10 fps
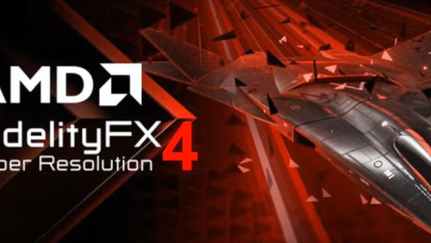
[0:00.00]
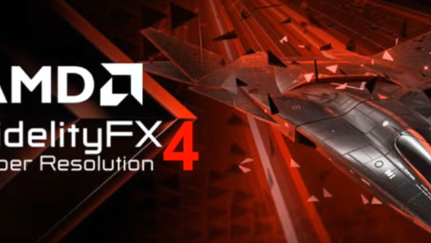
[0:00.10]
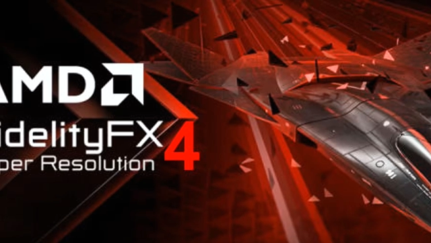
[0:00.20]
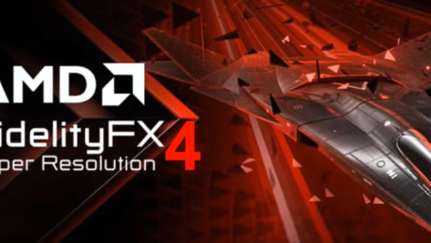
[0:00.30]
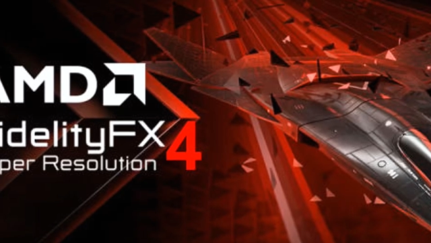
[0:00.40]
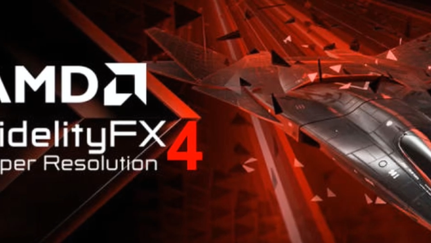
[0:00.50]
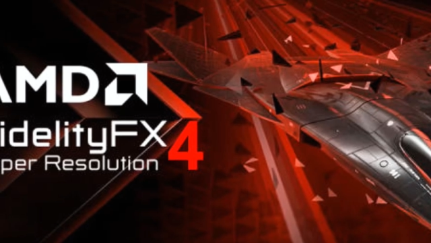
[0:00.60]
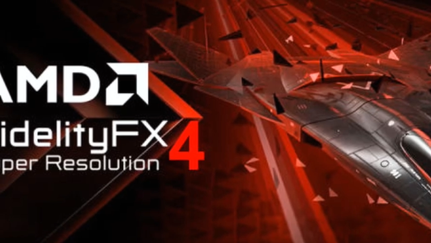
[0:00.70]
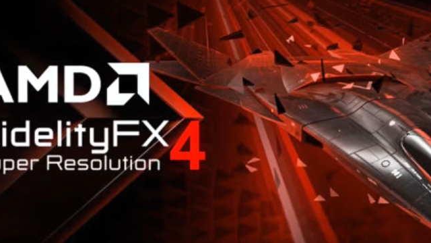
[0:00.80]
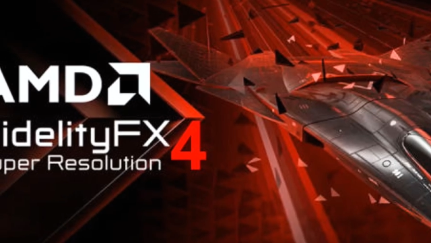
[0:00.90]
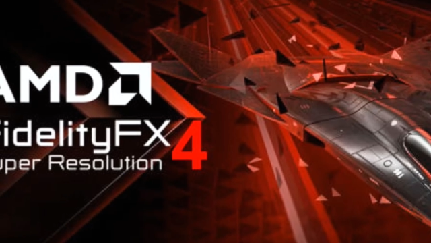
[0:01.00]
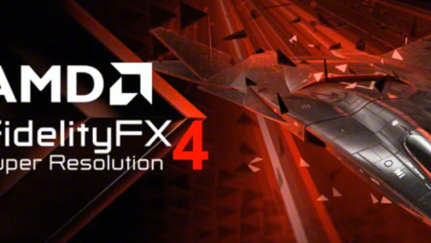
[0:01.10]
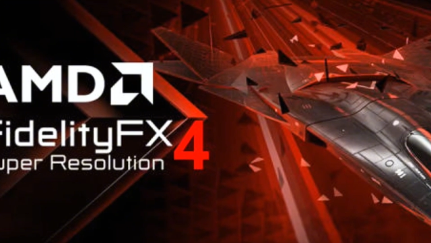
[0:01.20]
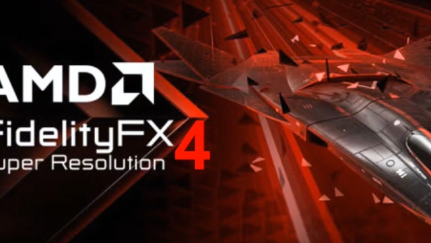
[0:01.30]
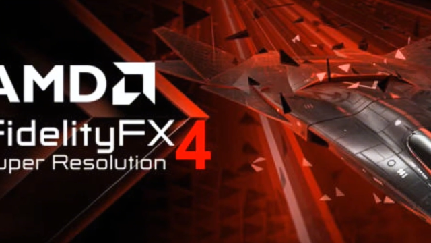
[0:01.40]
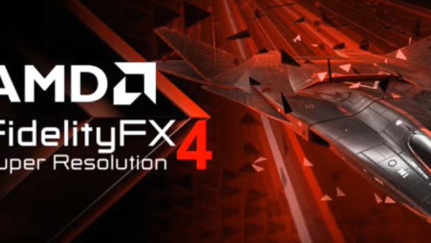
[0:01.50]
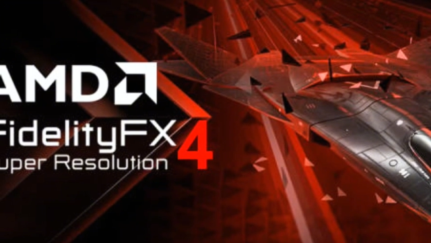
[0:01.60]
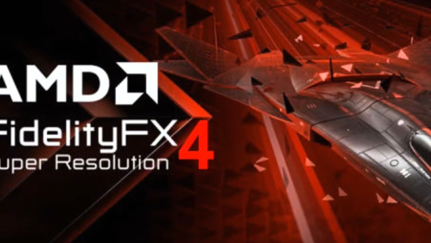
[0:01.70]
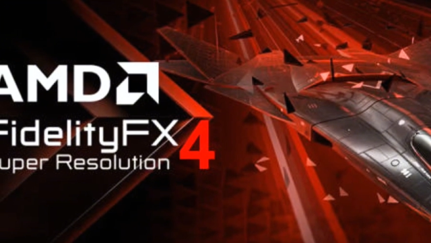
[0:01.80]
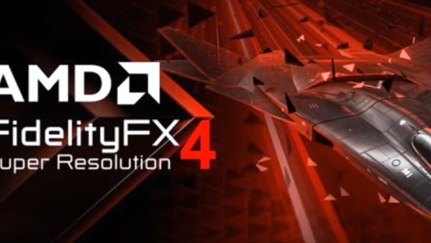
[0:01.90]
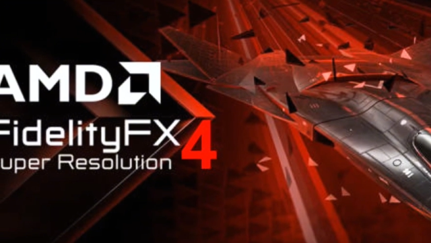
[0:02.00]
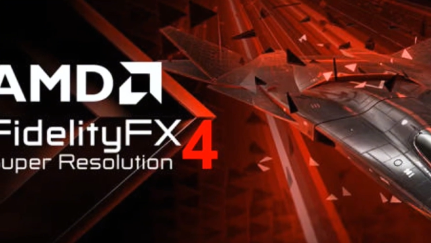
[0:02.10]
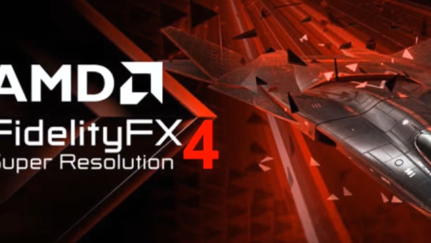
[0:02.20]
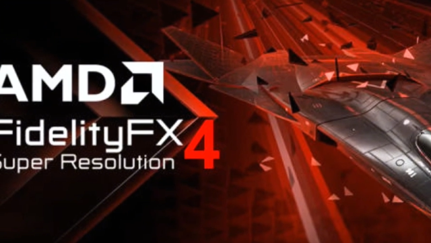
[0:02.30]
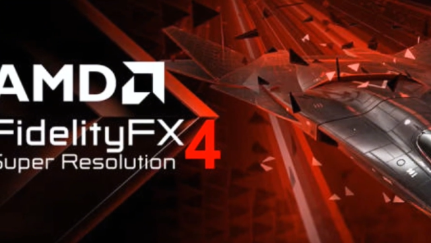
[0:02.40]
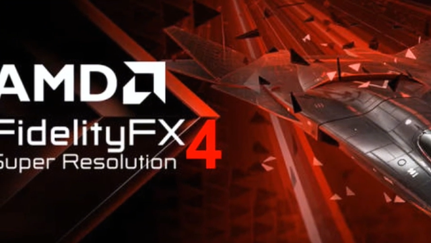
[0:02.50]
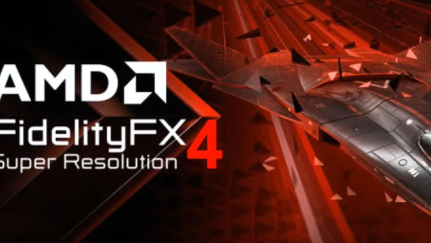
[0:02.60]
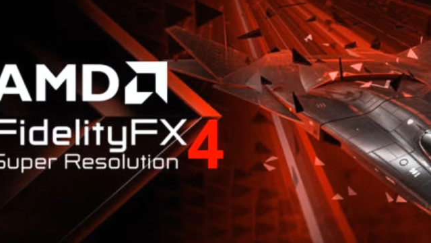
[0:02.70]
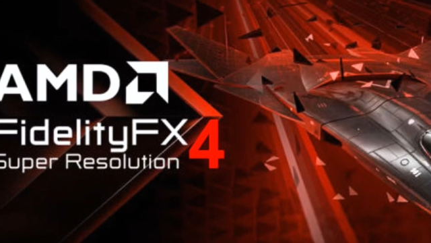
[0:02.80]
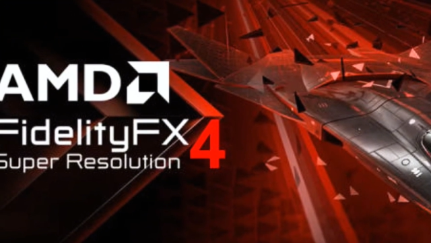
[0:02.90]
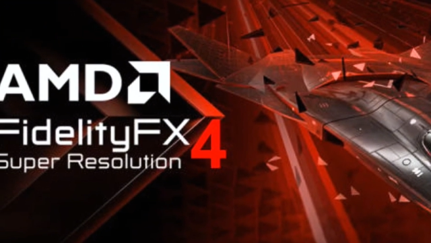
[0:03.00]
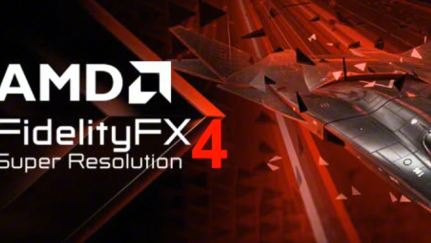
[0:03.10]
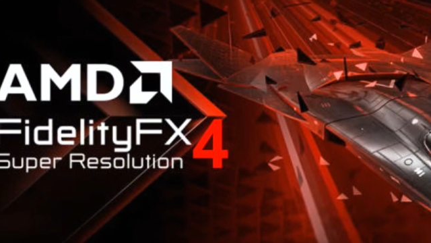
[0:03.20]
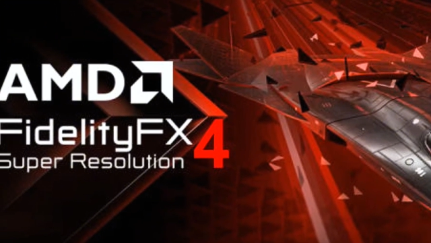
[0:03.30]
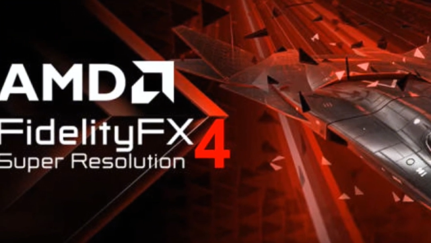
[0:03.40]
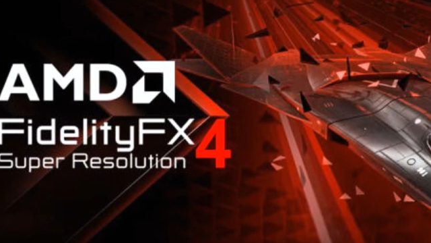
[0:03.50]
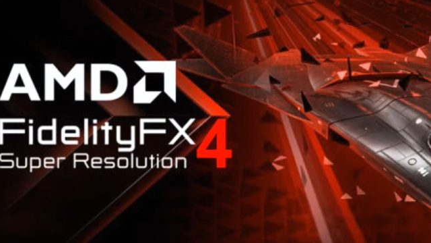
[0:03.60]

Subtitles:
(no speaker visible)